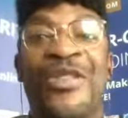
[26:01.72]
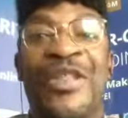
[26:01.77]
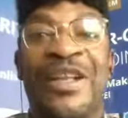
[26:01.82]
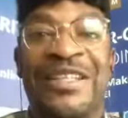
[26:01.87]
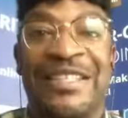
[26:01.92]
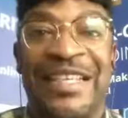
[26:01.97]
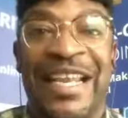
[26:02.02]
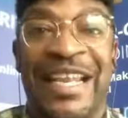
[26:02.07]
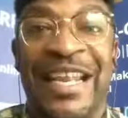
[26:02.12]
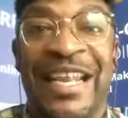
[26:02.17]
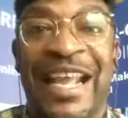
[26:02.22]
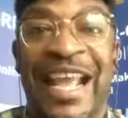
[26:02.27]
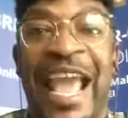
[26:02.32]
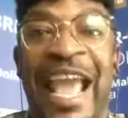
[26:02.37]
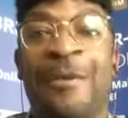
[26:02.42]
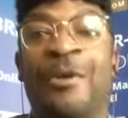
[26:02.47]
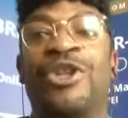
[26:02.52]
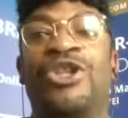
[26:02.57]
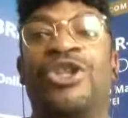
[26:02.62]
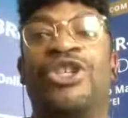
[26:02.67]
than skin in the
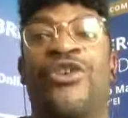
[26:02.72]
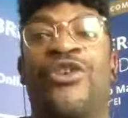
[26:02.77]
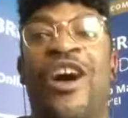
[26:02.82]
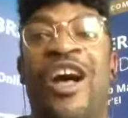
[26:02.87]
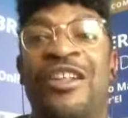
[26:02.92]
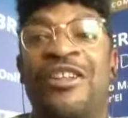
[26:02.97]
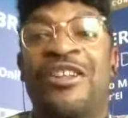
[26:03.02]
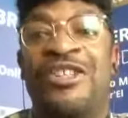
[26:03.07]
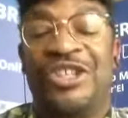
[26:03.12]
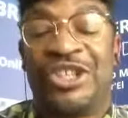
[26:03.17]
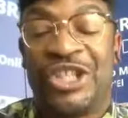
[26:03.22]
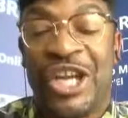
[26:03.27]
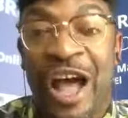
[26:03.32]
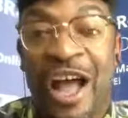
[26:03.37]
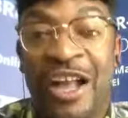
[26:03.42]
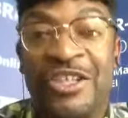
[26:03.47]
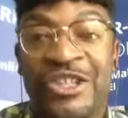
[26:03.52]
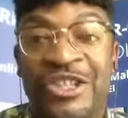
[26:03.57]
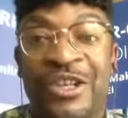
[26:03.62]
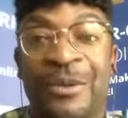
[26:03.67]
game, you
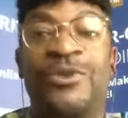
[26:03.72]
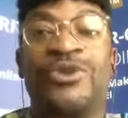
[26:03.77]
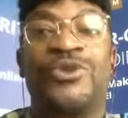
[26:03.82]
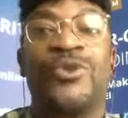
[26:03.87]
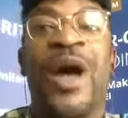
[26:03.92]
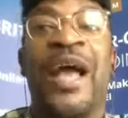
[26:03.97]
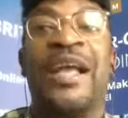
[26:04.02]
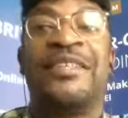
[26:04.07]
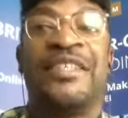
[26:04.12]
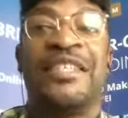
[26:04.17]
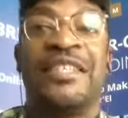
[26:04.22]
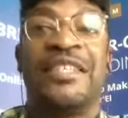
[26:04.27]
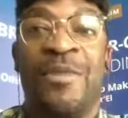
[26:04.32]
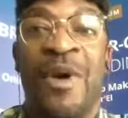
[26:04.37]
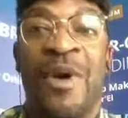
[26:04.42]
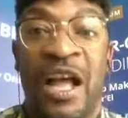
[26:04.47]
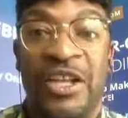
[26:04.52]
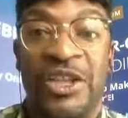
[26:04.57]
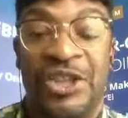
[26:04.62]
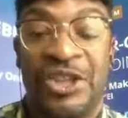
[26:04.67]
charge them twice as
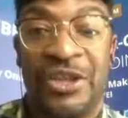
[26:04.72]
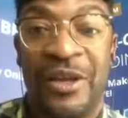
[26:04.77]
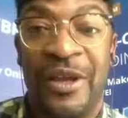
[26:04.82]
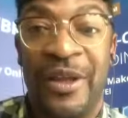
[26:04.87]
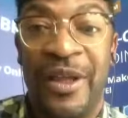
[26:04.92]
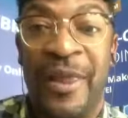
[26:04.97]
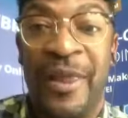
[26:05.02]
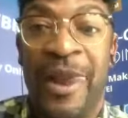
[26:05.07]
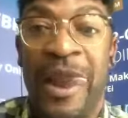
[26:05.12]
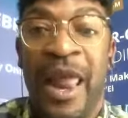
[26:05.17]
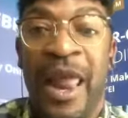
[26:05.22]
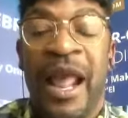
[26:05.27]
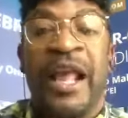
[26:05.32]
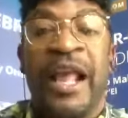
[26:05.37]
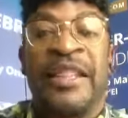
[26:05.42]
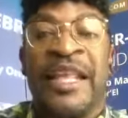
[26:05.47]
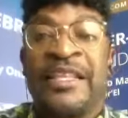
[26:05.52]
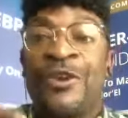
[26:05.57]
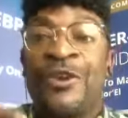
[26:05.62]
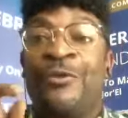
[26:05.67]
much.
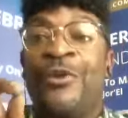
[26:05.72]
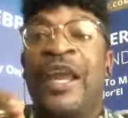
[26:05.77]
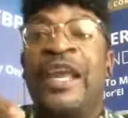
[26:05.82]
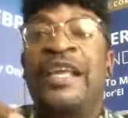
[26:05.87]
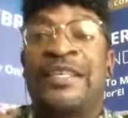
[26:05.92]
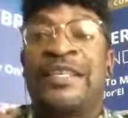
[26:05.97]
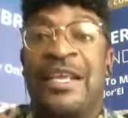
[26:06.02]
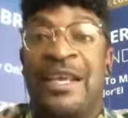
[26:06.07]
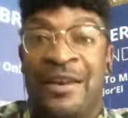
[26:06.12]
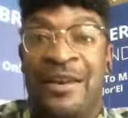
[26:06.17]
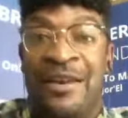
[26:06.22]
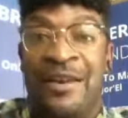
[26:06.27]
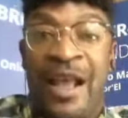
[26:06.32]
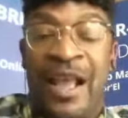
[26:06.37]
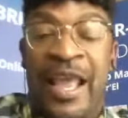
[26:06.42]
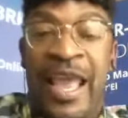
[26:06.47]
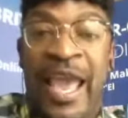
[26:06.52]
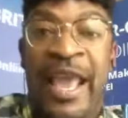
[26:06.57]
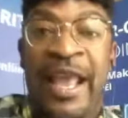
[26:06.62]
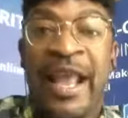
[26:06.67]
There's a reason,
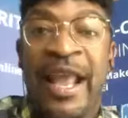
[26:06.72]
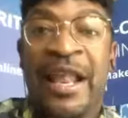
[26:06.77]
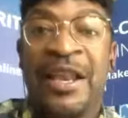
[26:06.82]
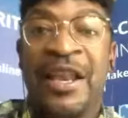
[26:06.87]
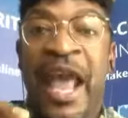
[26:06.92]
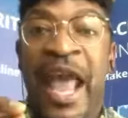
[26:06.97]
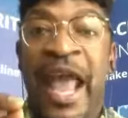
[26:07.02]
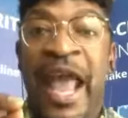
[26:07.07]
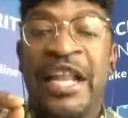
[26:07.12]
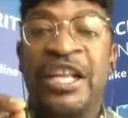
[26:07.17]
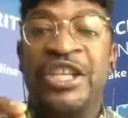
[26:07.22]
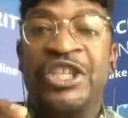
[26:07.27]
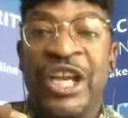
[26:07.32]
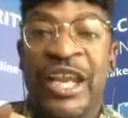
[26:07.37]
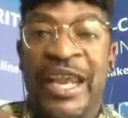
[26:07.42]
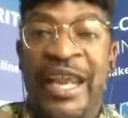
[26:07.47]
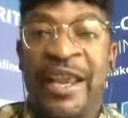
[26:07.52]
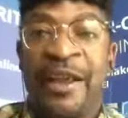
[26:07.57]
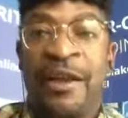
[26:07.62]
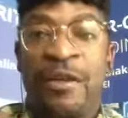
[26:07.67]
okay? And
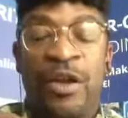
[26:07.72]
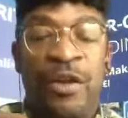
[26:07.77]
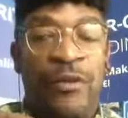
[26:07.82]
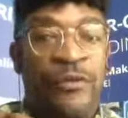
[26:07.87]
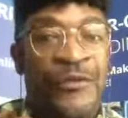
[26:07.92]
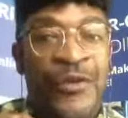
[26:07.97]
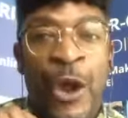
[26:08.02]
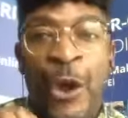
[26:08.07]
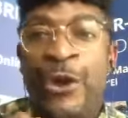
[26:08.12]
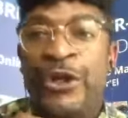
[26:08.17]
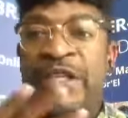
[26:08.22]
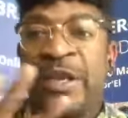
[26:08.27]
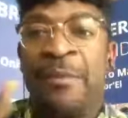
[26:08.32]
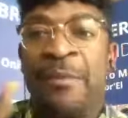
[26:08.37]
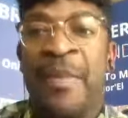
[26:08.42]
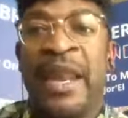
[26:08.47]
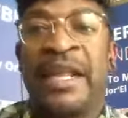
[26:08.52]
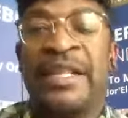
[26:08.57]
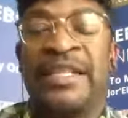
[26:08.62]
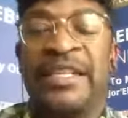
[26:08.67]
energy flows in
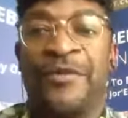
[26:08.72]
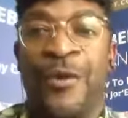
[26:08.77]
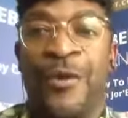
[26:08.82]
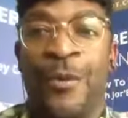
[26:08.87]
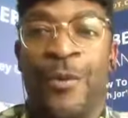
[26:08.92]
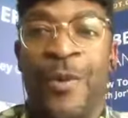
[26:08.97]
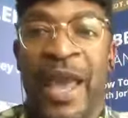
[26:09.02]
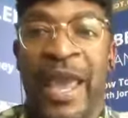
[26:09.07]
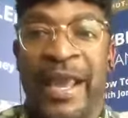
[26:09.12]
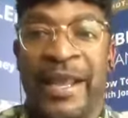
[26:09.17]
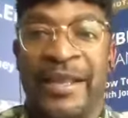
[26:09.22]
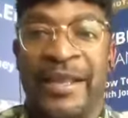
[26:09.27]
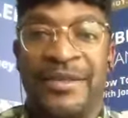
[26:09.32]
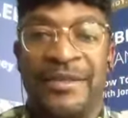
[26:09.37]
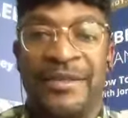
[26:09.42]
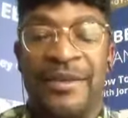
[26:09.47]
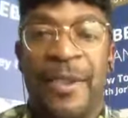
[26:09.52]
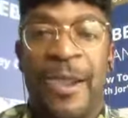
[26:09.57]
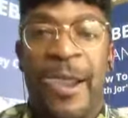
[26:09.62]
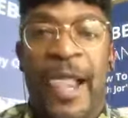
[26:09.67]
many different ways,
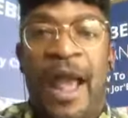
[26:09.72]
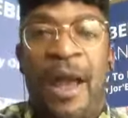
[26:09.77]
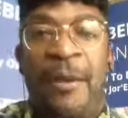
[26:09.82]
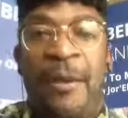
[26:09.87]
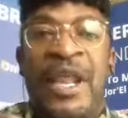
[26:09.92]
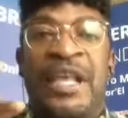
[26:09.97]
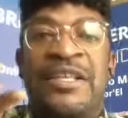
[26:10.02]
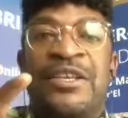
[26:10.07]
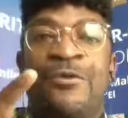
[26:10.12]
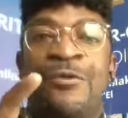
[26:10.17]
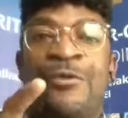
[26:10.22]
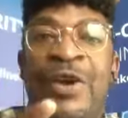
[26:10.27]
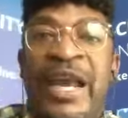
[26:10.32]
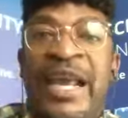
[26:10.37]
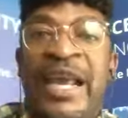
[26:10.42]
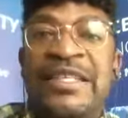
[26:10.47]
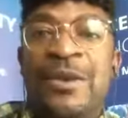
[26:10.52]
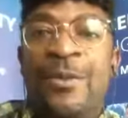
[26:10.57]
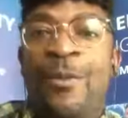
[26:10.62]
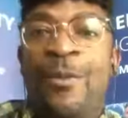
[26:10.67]
but there's a
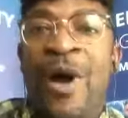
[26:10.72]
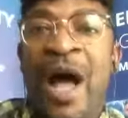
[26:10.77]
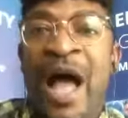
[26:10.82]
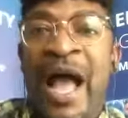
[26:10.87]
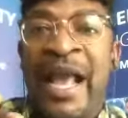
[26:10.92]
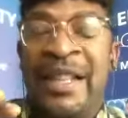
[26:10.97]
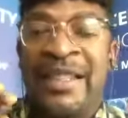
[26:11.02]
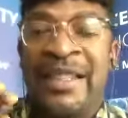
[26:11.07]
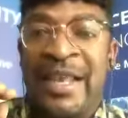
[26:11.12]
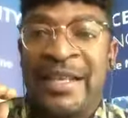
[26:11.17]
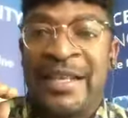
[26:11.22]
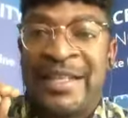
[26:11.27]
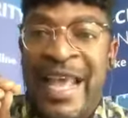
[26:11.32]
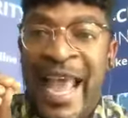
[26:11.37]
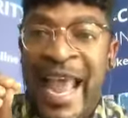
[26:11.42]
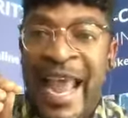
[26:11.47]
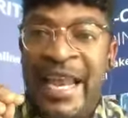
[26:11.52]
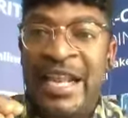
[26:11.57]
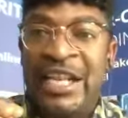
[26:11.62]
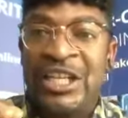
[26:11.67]
reason why there's the
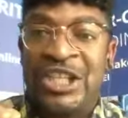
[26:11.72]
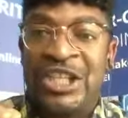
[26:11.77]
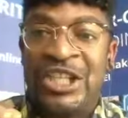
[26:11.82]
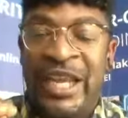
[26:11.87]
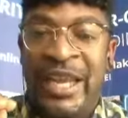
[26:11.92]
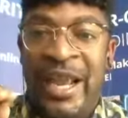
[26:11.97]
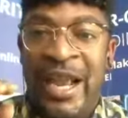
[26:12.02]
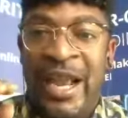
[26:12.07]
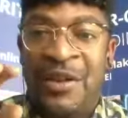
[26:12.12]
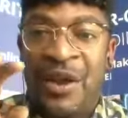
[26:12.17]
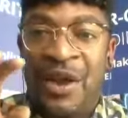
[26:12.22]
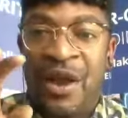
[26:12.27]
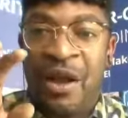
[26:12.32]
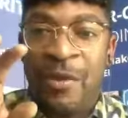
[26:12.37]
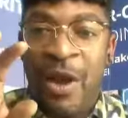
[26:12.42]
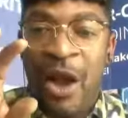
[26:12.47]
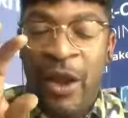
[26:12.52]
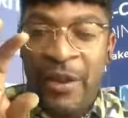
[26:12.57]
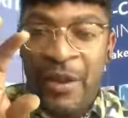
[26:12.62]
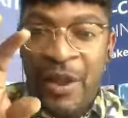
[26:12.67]
energy and
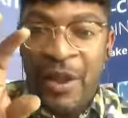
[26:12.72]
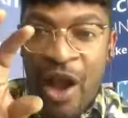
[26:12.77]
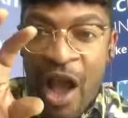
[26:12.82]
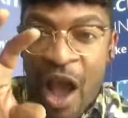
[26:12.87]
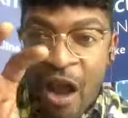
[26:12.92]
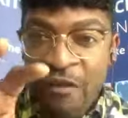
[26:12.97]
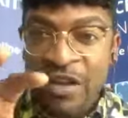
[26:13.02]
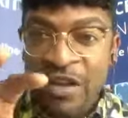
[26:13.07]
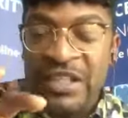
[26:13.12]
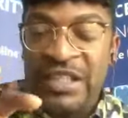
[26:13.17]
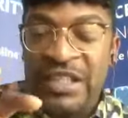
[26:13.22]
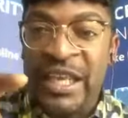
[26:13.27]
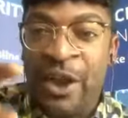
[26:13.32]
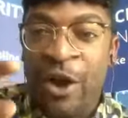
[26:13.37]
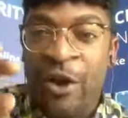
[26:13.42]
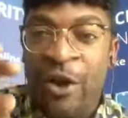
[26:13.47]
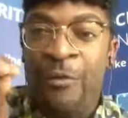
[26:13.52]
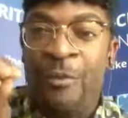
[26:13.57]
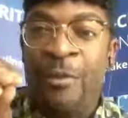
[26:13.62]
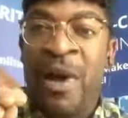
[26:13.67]
in the currency
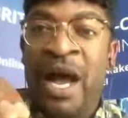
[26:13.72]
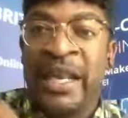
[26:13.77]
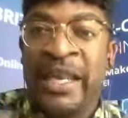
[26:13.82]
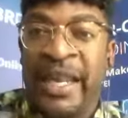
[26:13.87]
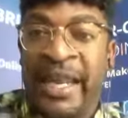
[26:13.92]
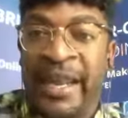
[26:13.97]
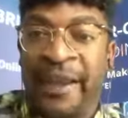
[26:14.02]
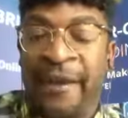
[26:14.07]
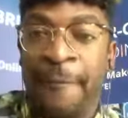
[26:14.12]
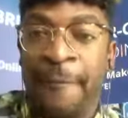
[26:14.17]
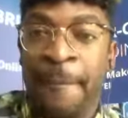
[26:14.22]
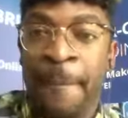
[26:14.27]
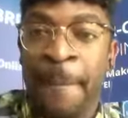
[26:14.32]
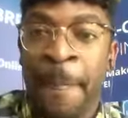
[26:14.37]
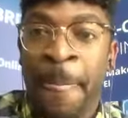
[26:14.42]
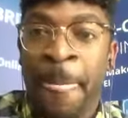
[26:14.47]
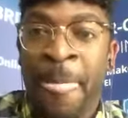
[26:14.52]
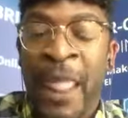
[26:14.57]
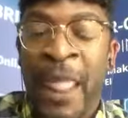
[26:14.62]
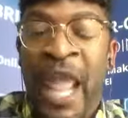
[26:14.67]
of money,
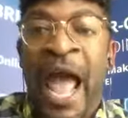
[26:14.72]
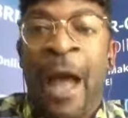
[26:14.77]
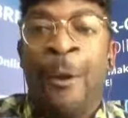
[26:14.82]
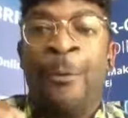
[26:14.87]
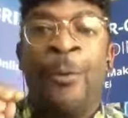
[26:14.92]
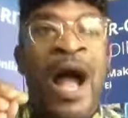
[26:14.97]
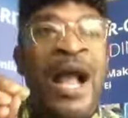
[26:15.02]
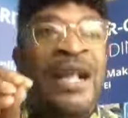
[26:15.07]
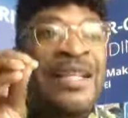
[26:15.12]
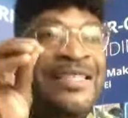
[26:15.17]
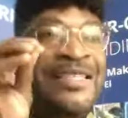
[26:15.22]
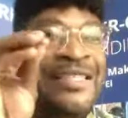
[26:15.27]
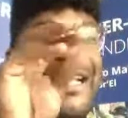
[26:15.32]
and why this